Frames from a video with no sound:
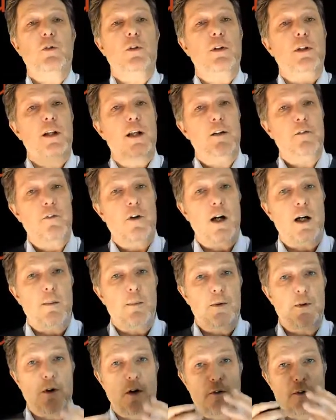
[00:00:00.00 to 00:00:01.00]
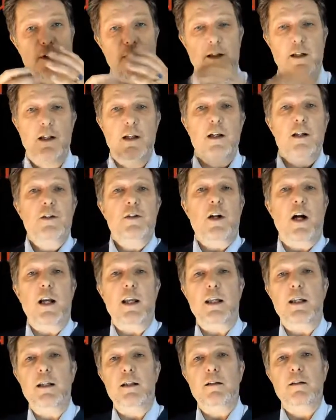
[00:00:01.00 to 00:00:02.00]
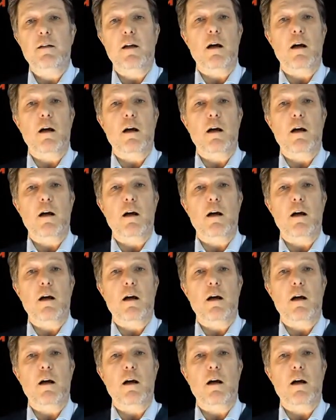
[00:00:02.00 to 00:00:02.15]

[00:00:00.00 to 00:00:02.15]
or the environment of a tiny